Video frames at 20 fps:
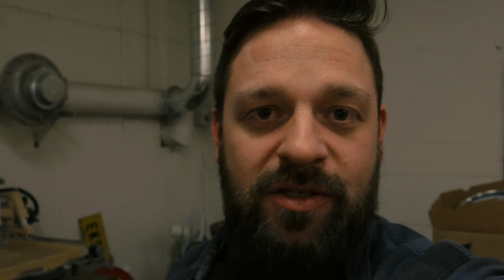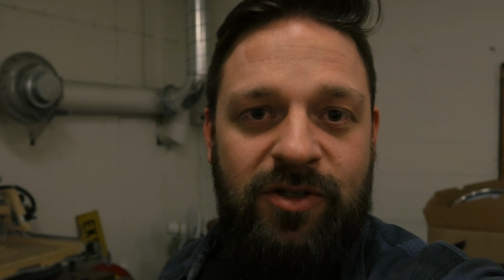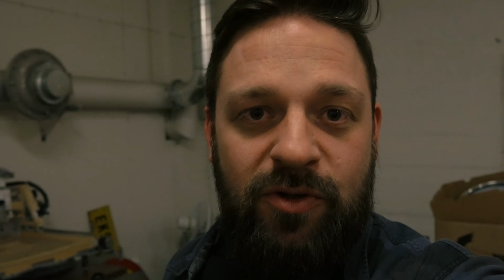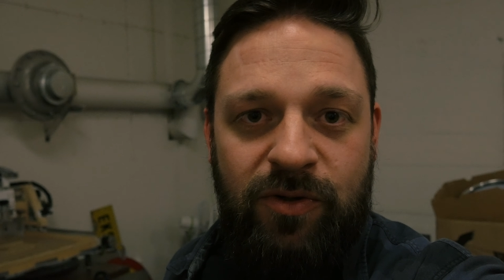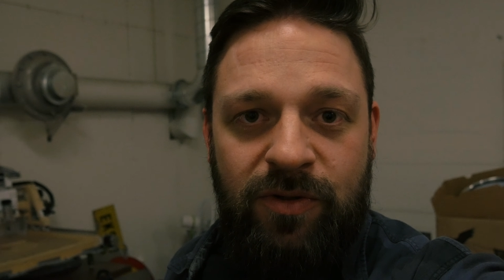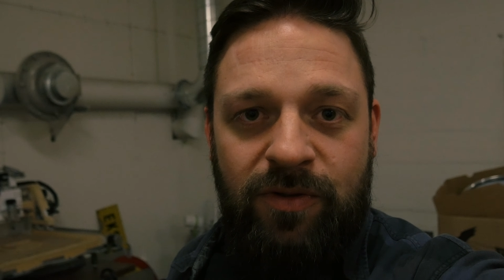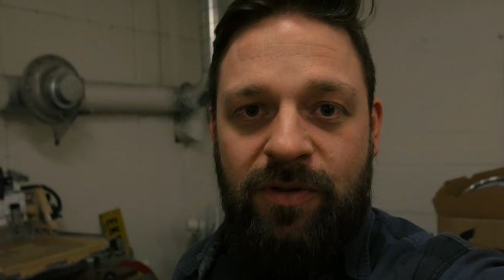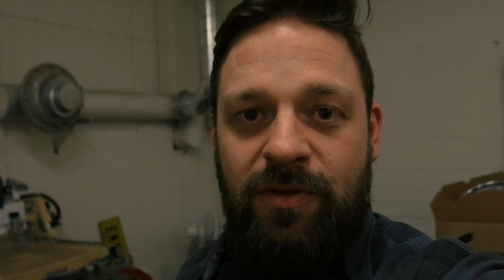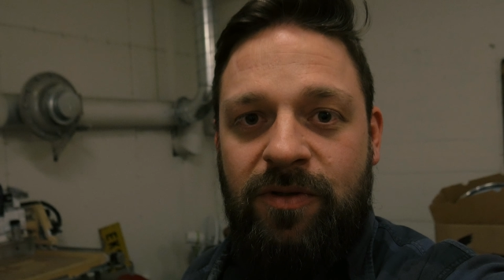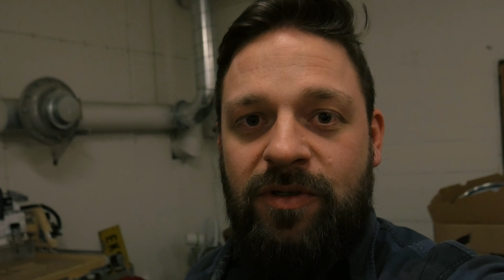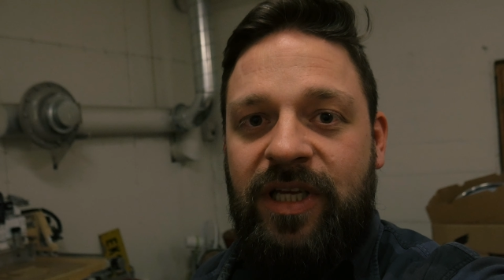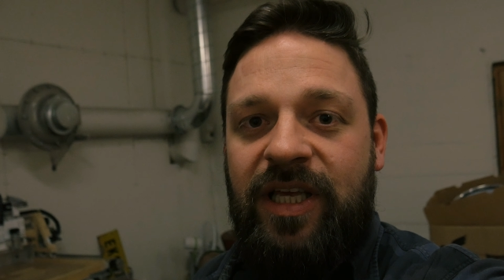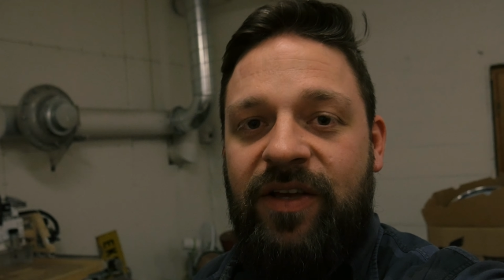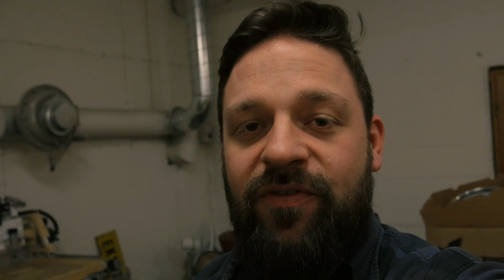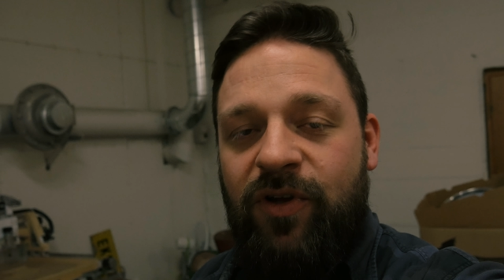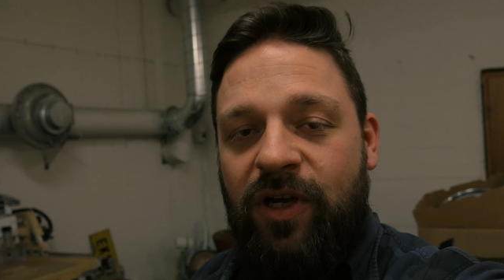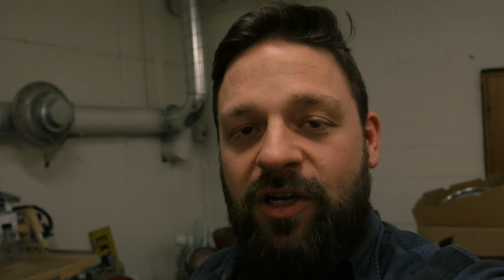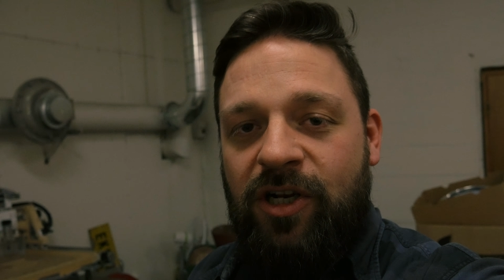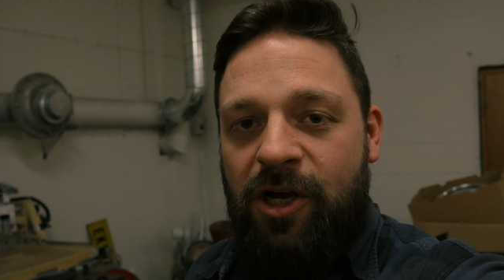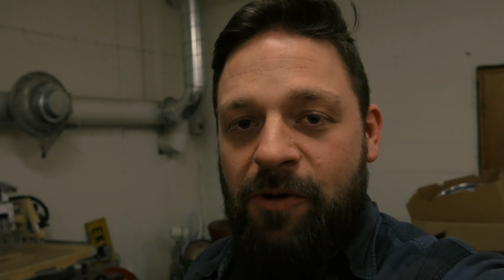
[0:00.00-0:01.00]
to give
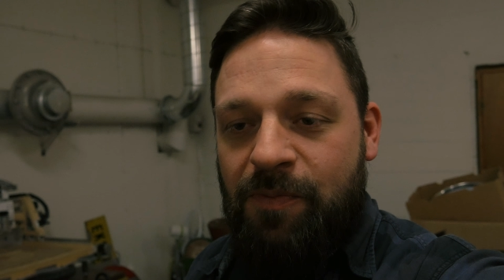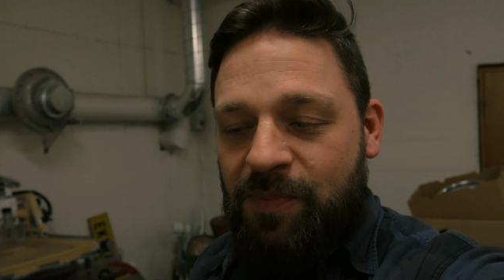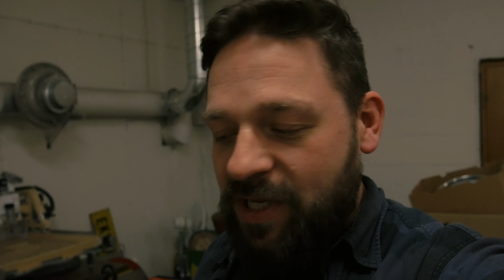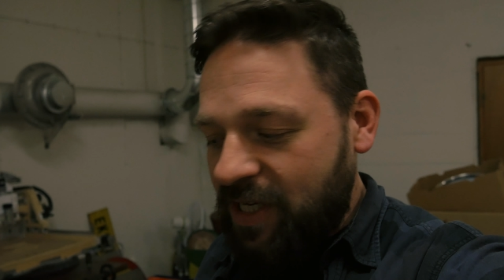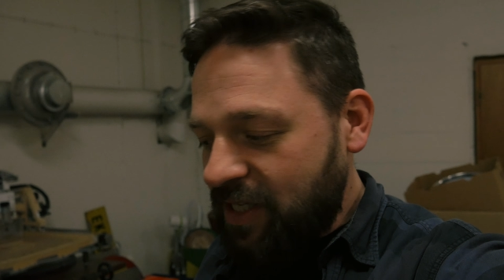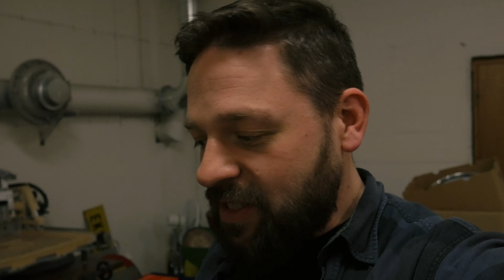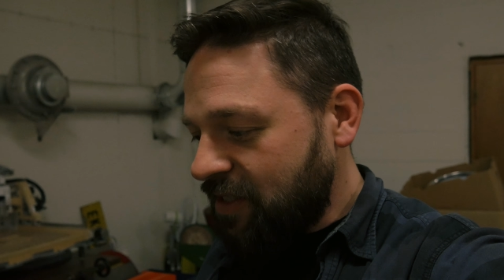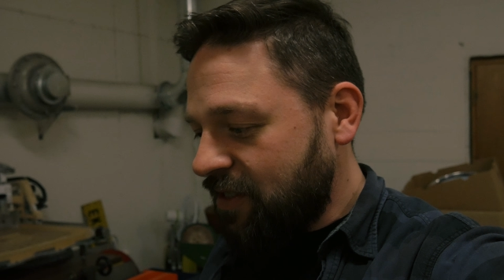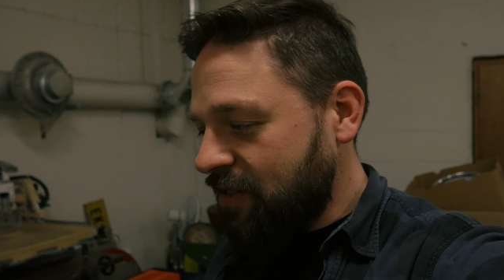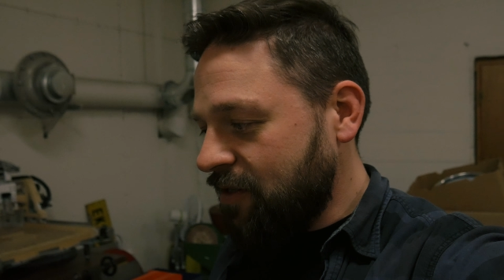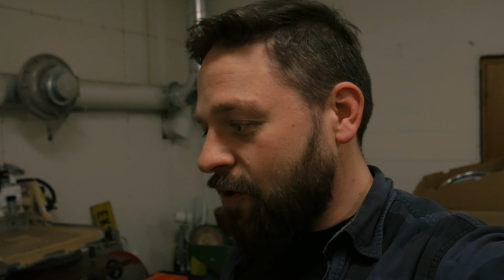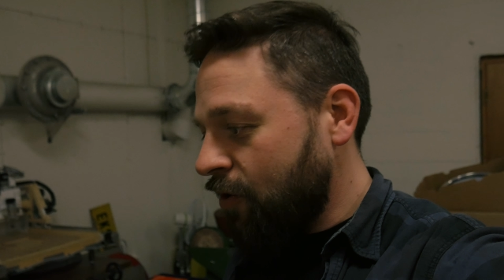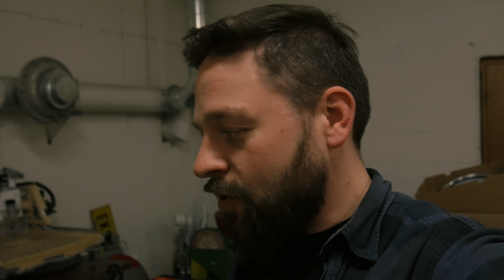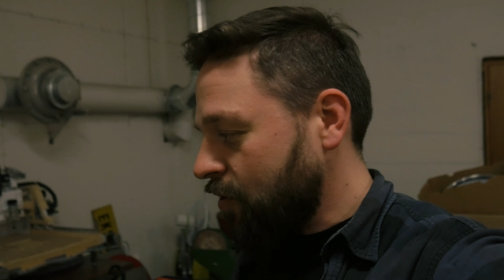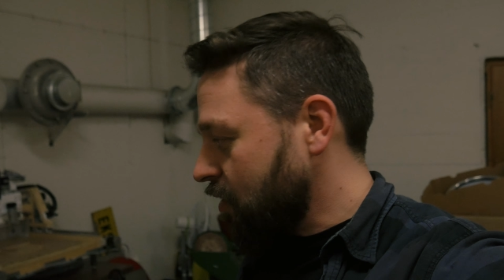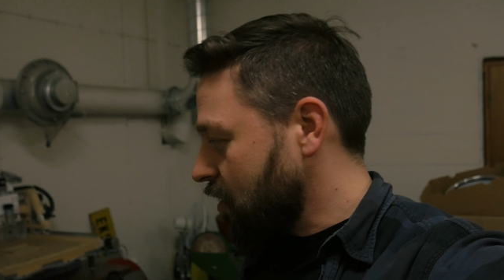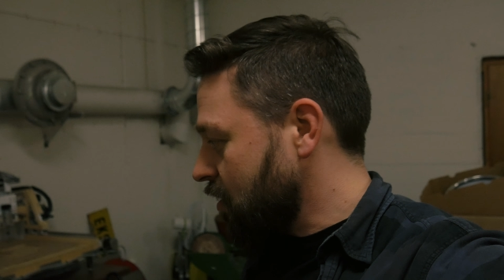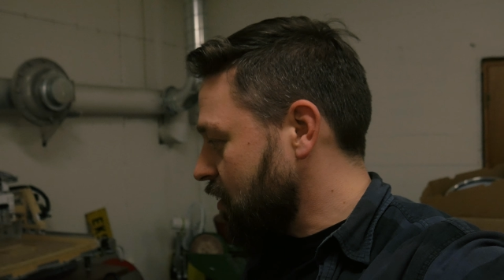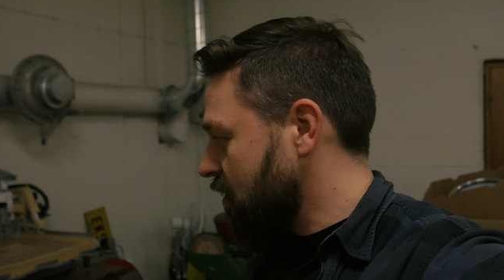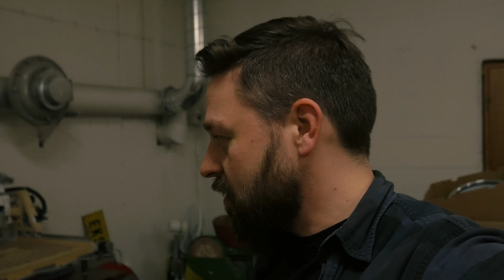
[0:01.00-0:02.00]
you an update
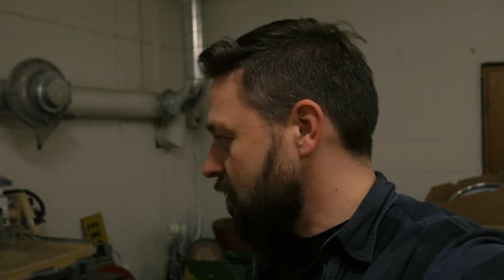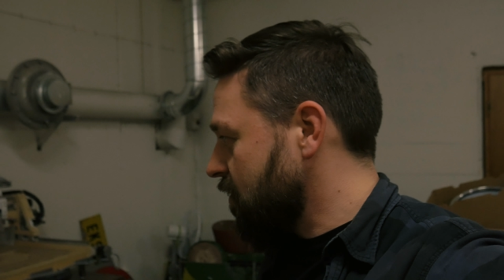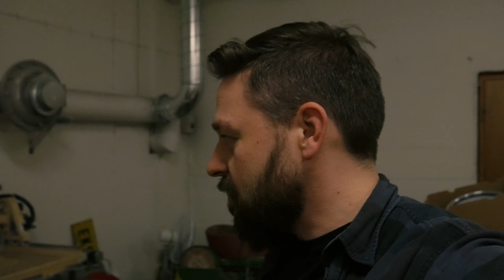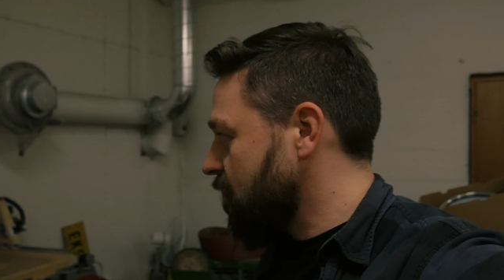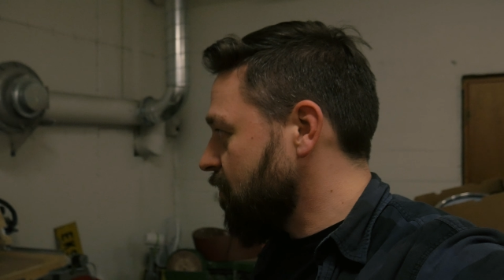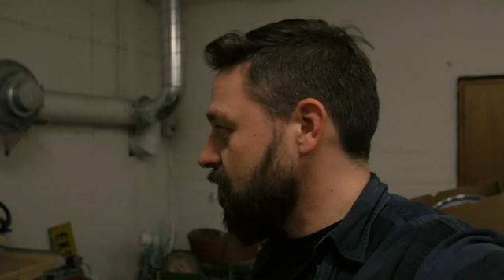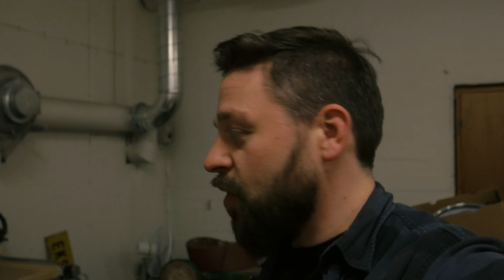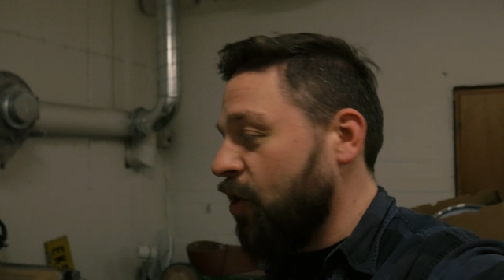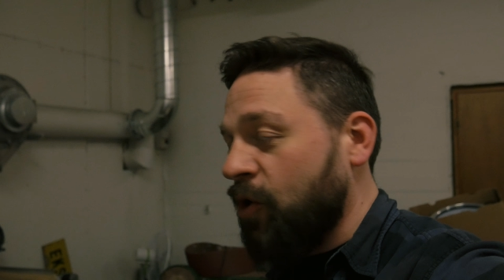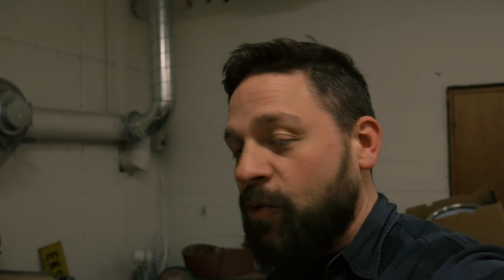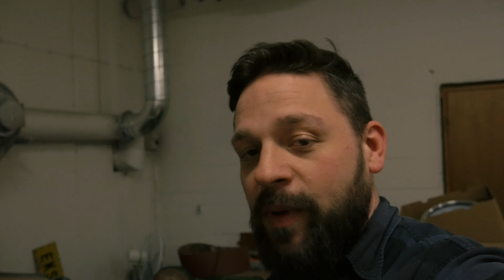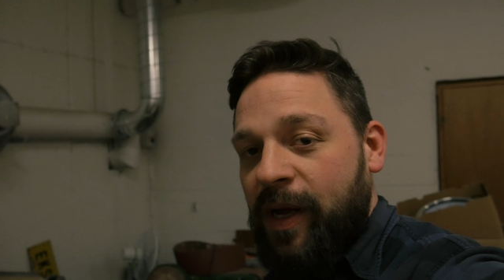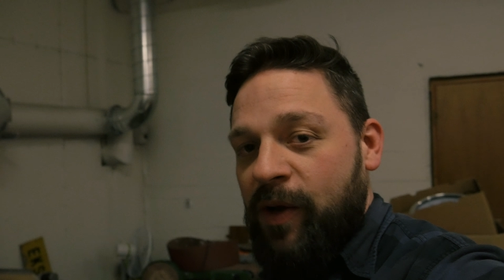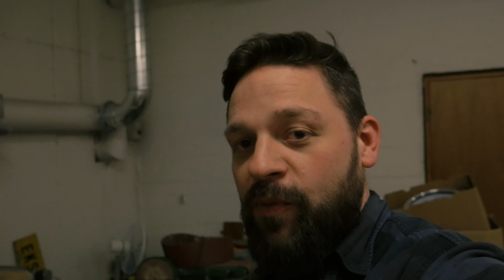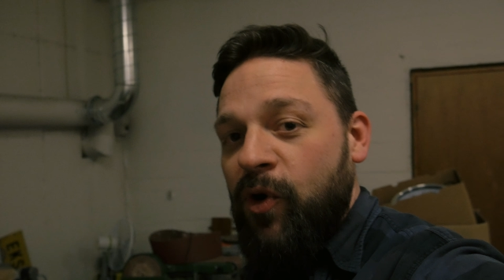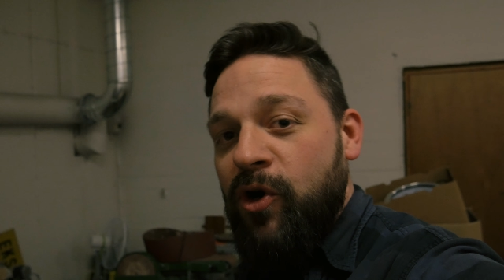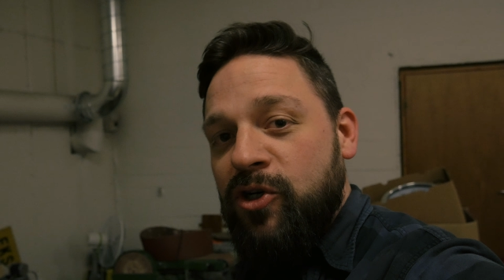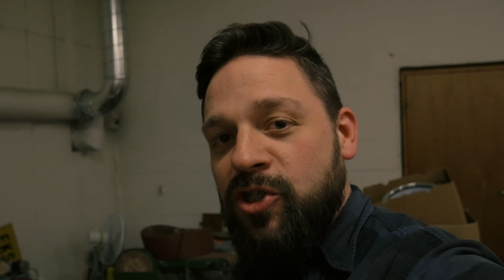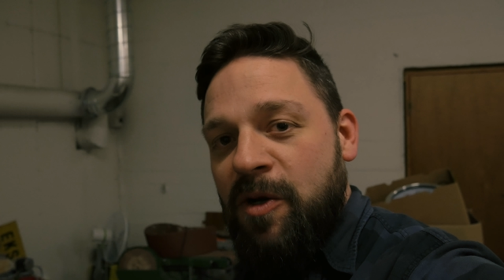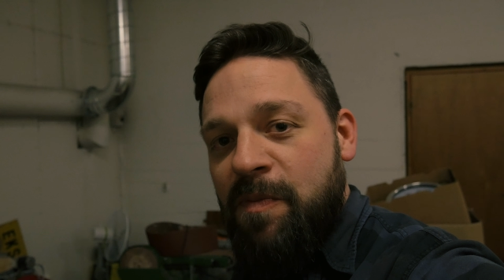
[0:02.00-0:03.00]
on, on my
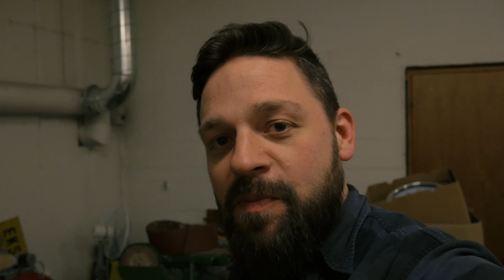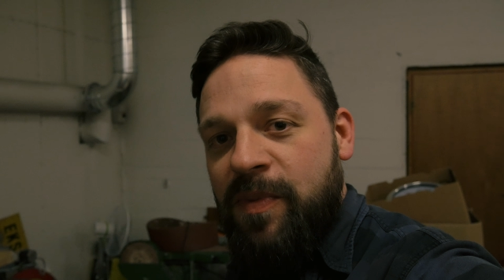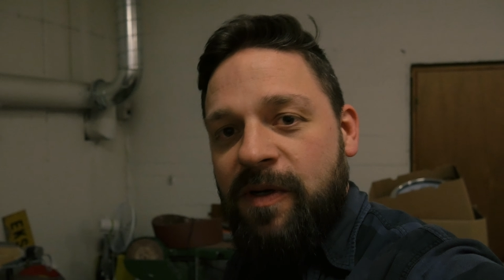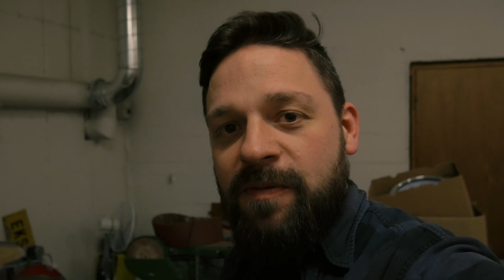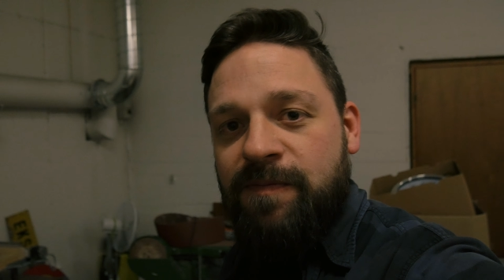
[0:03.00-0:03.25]
workshop.